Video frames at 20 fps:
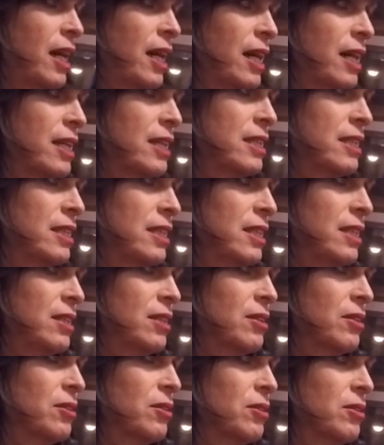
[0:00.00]
kind
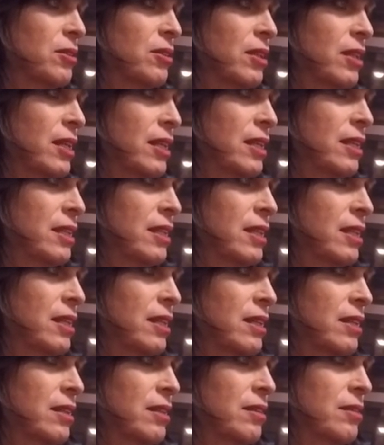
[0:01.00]
here program.
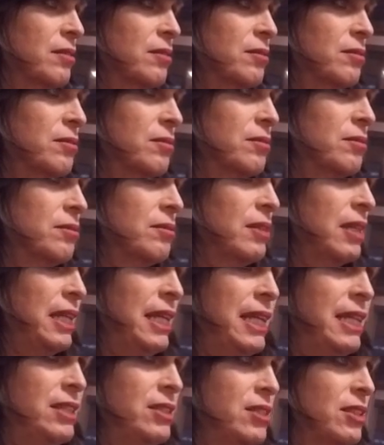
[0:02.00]

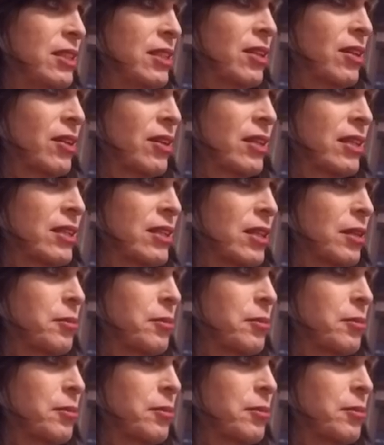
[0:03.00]
Easy going,